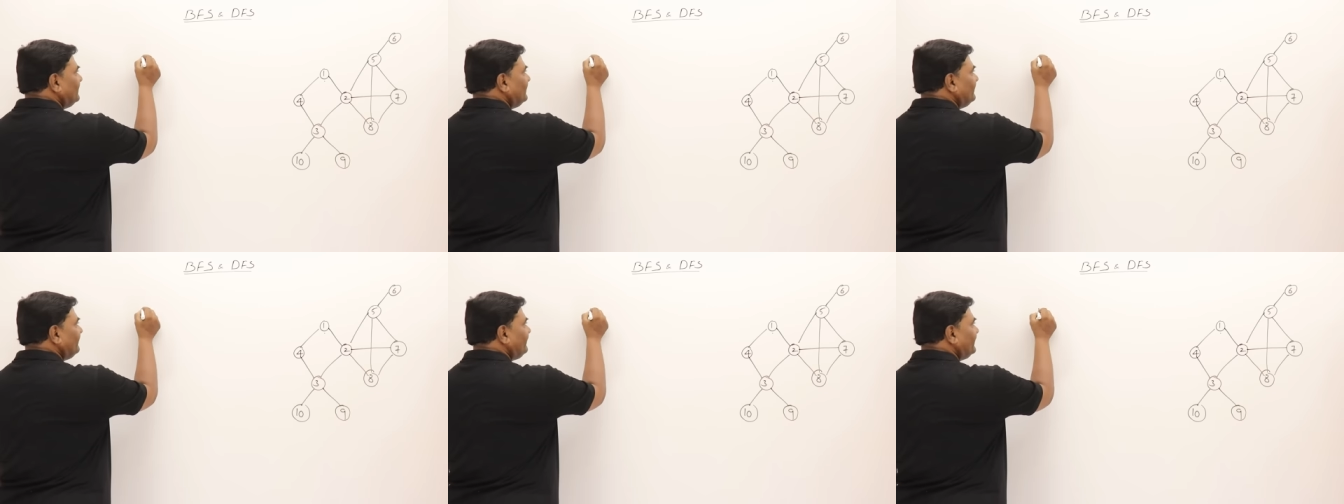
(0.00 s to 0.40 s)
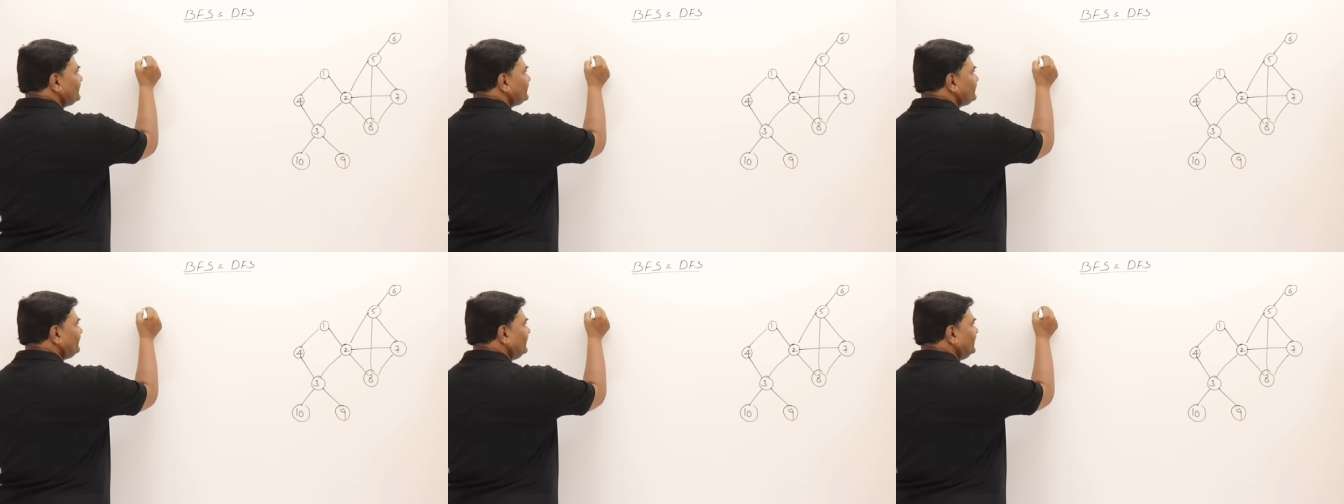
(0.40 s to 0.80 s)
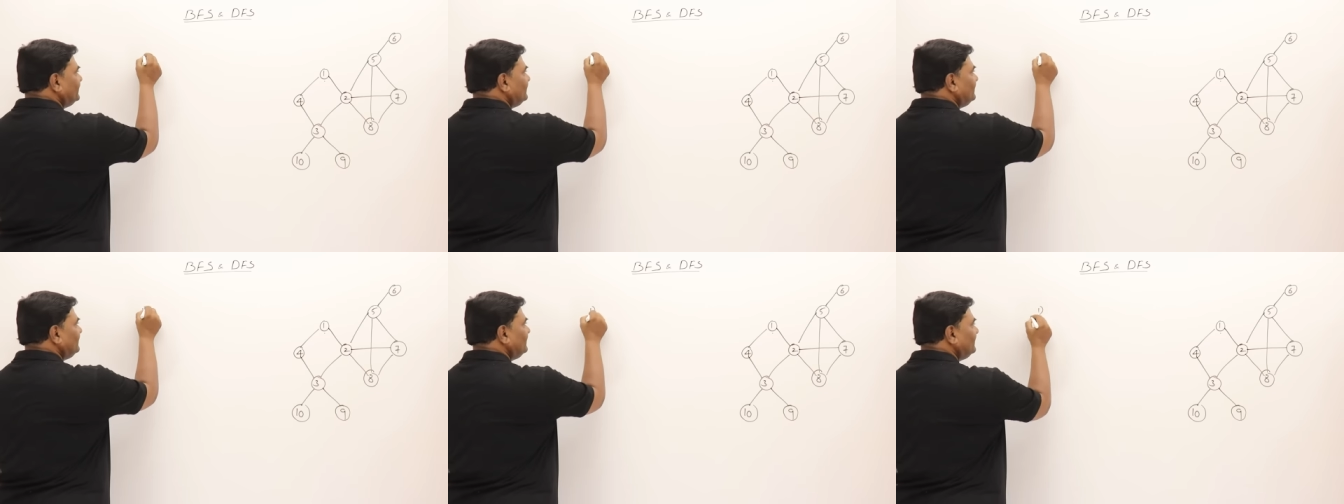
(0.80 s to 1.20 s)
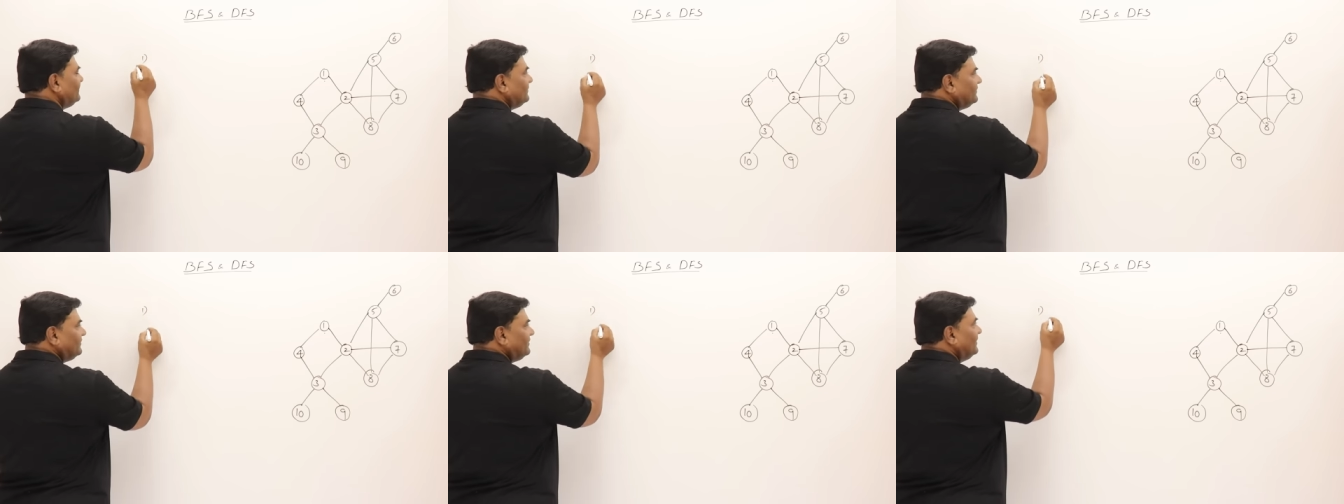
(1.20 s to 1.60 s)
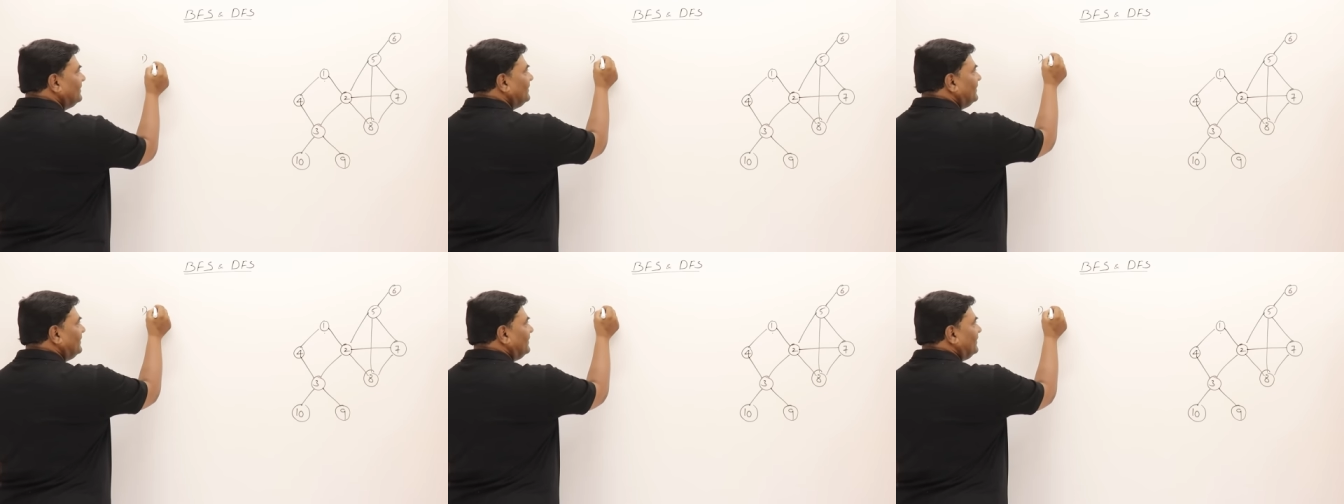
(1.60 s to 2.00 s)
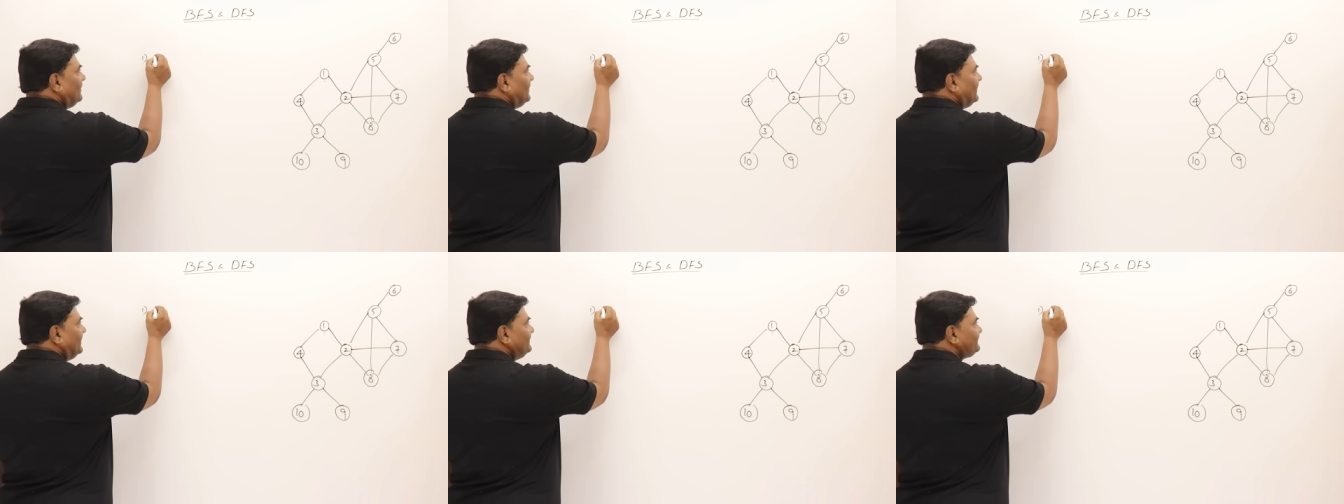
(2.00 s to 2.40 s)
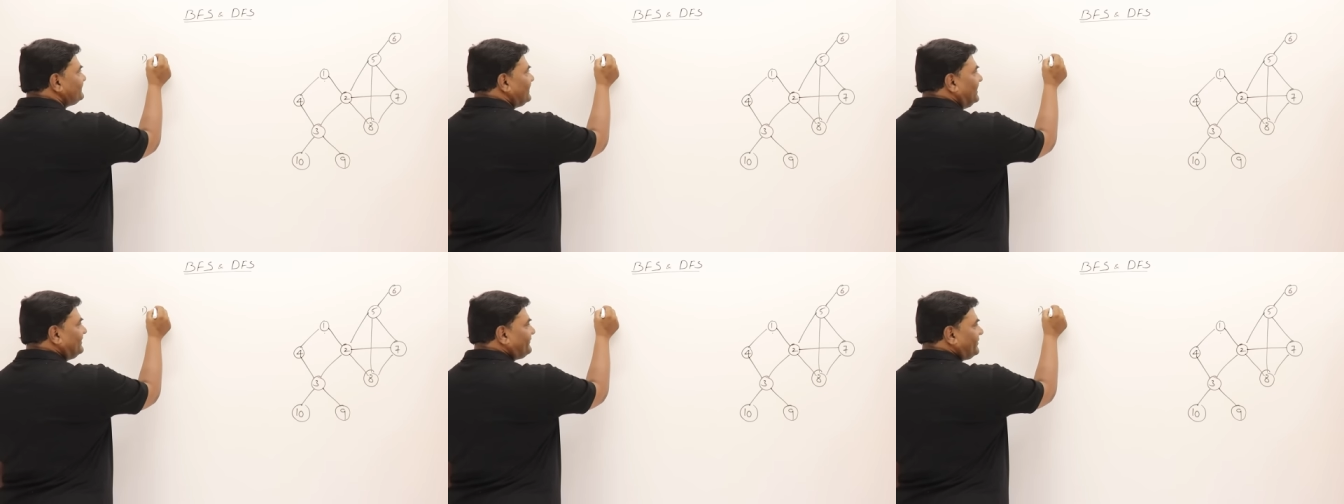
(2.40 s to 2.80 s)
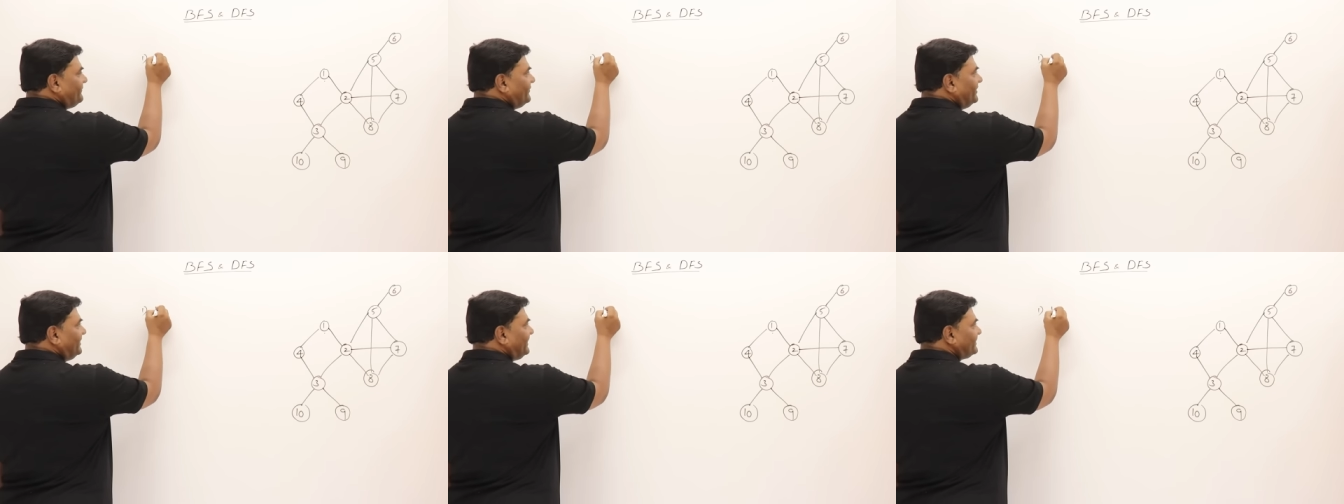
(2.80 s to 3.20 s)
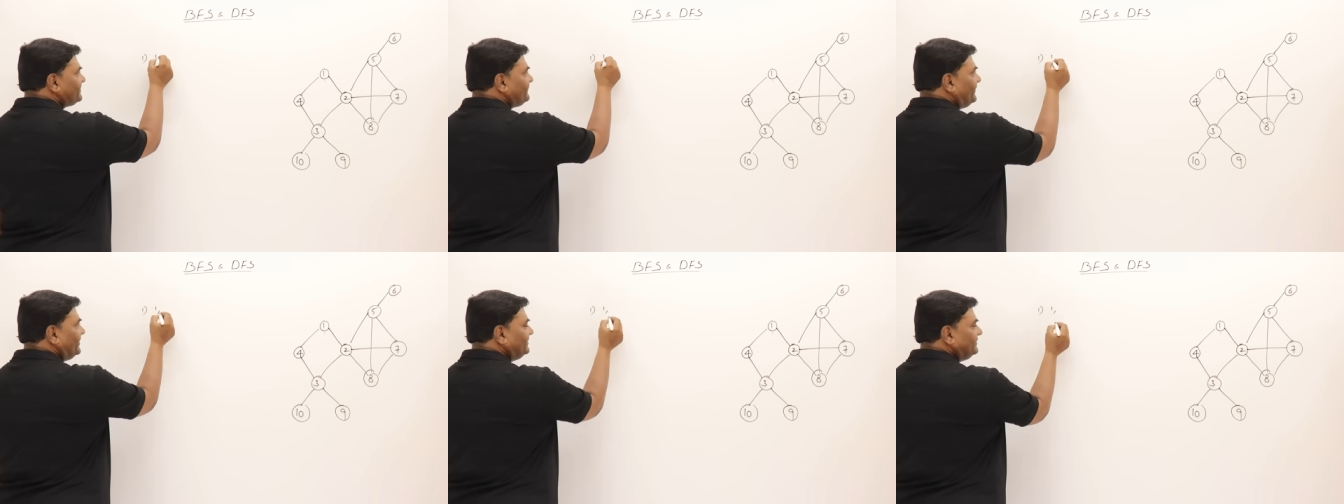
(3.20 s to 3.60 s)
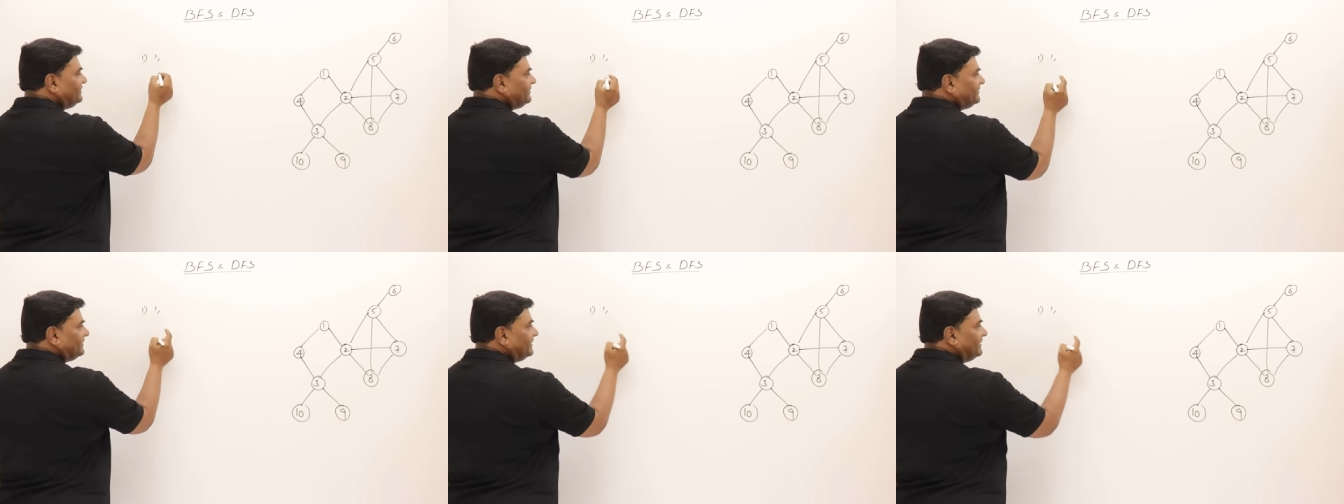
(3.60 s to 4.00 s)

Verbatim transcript: First one, I'll start from vertex 1,